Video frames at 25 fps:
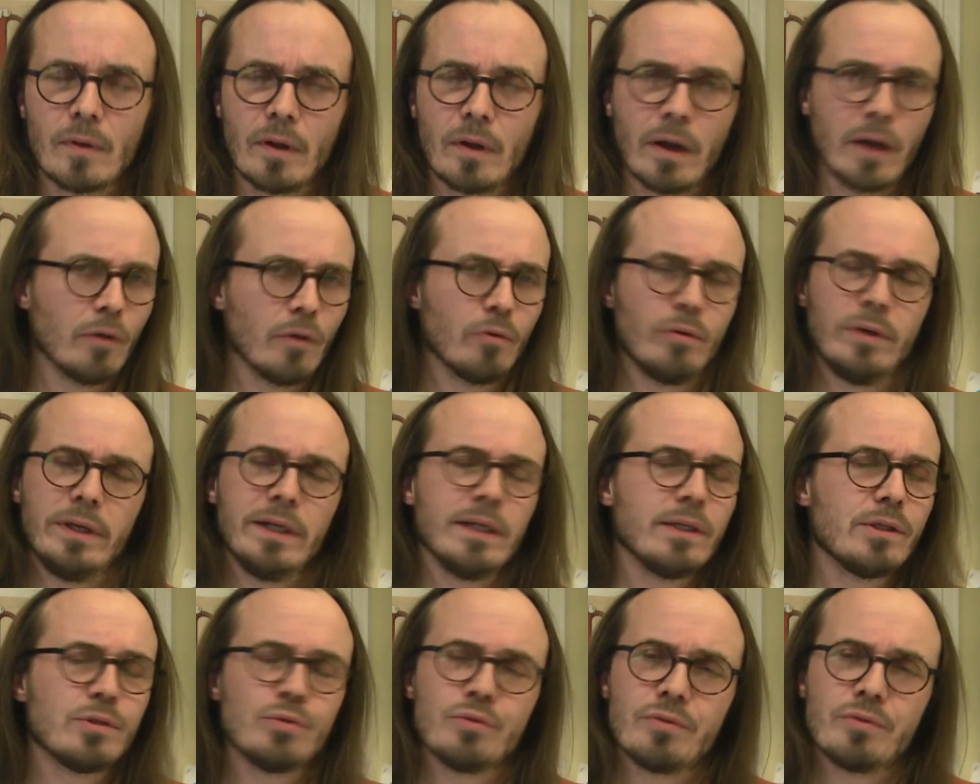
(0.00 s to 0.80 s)
I don't
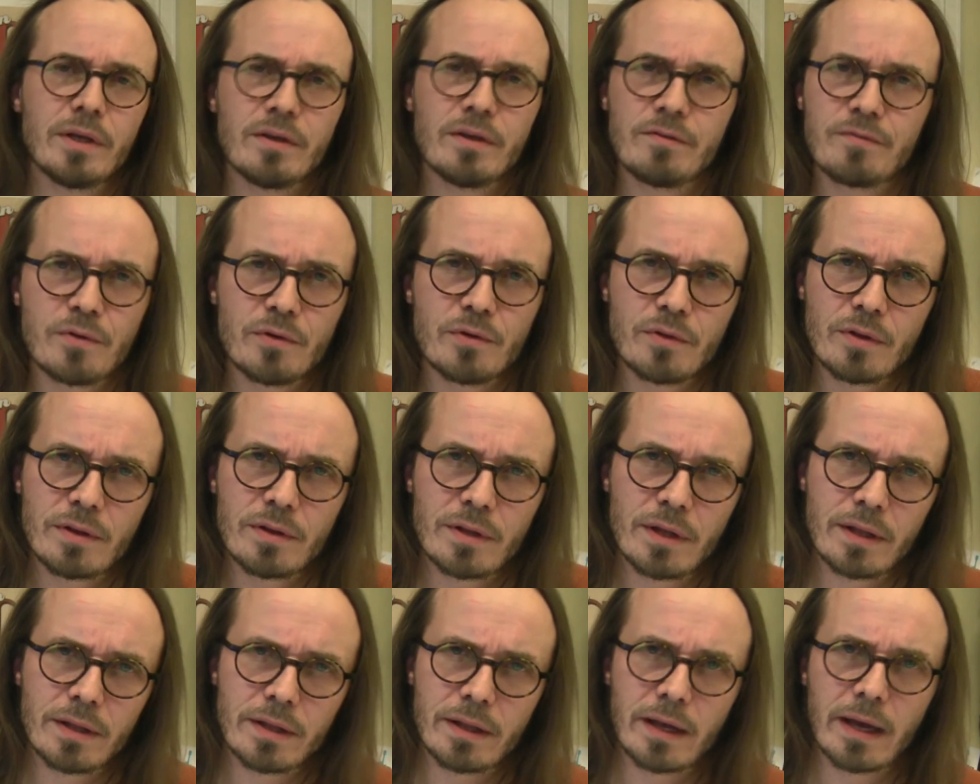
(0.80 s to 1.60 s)
need to think further
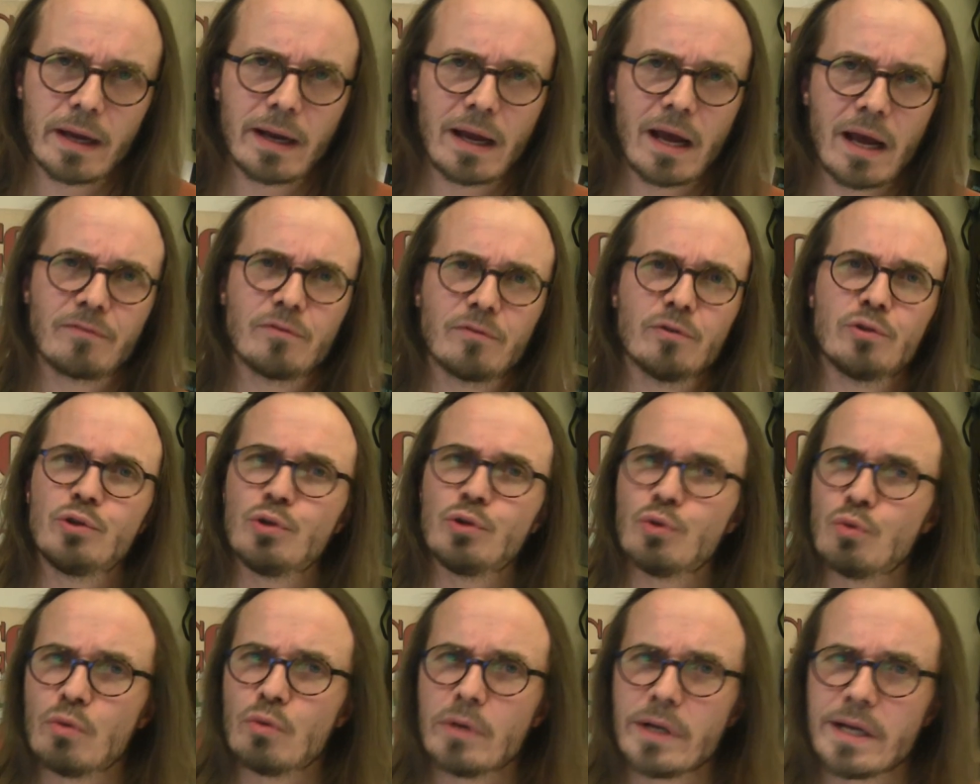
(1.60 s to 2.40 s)
than that. After
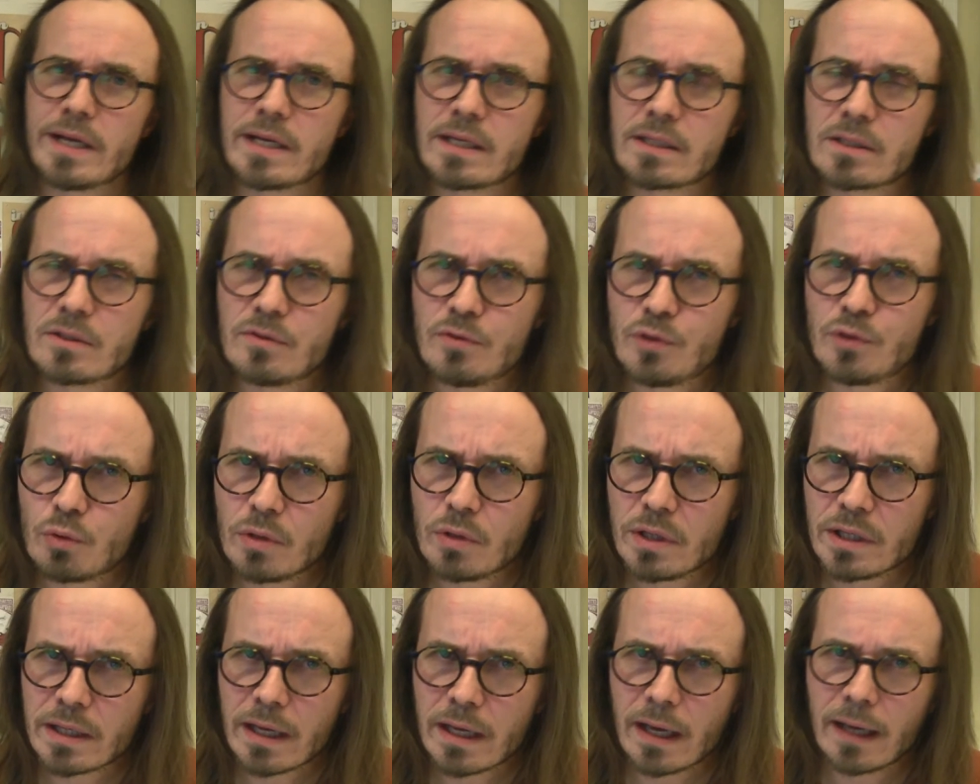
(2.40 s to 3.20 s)
2 weeks
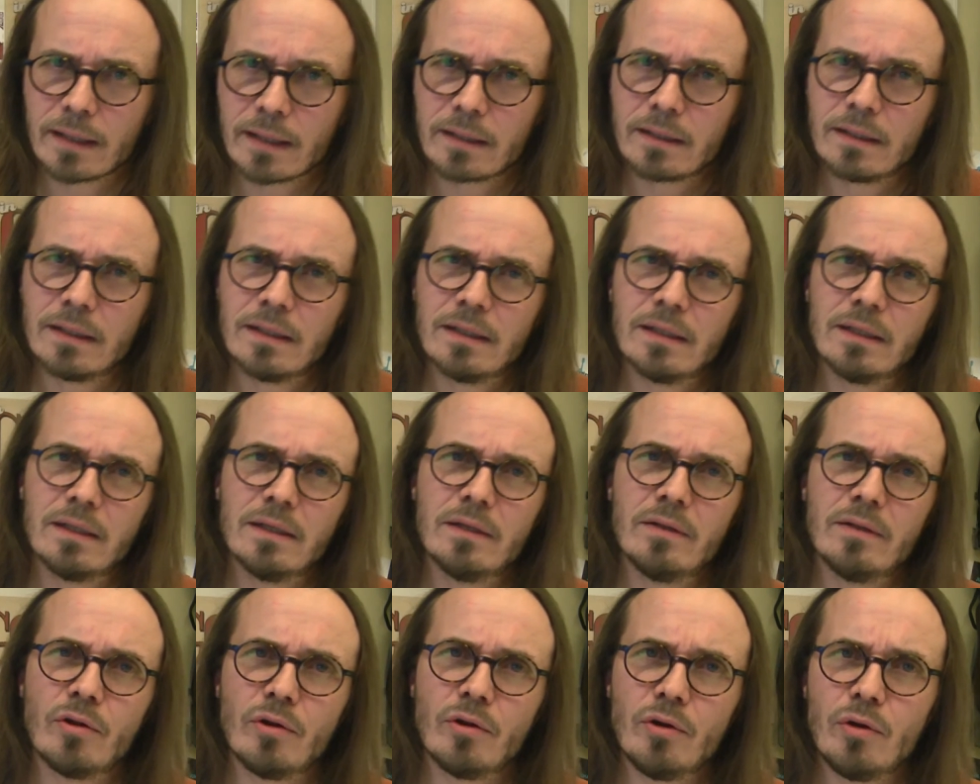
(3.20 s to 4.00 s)
doing that,
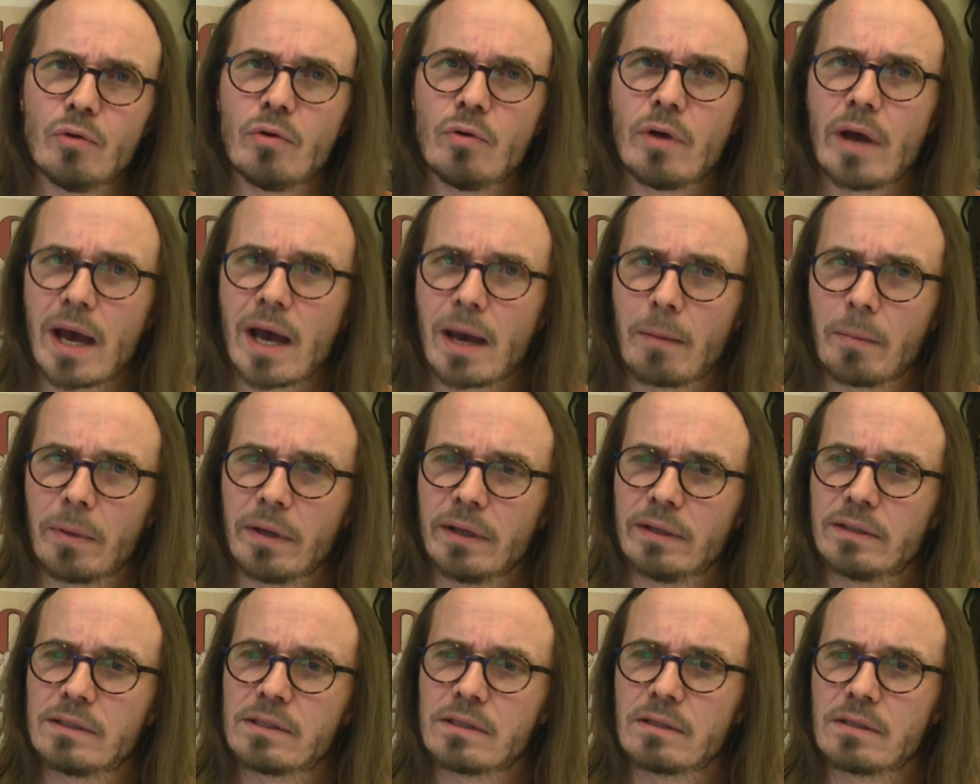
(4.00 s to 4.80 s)
the new
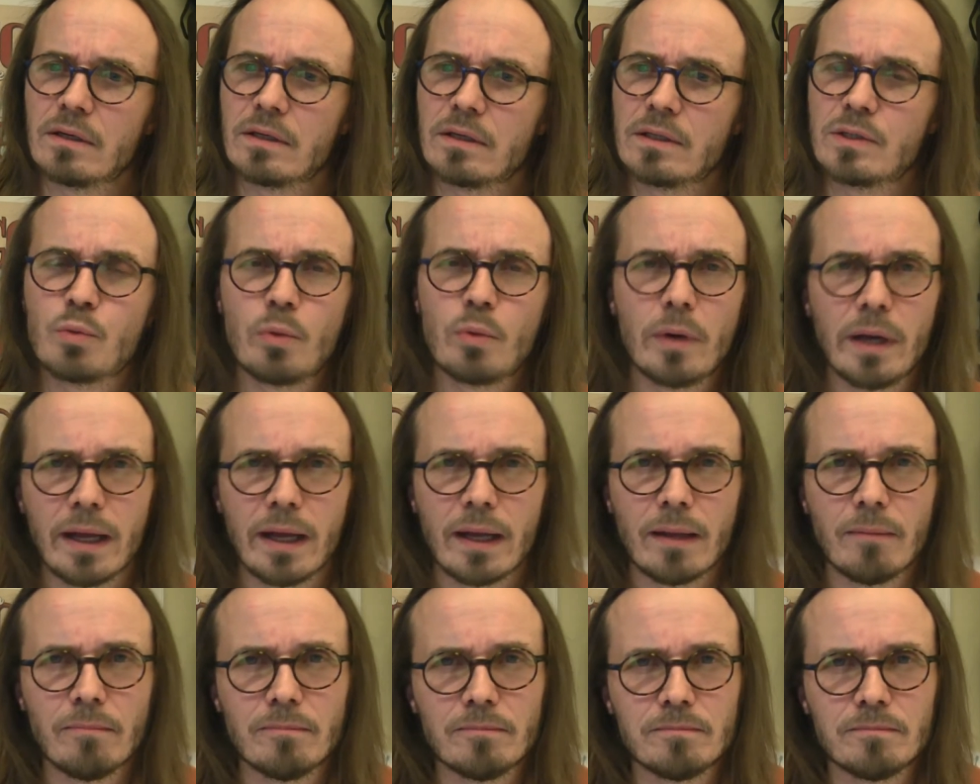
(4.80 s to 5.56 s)
habit starts winning.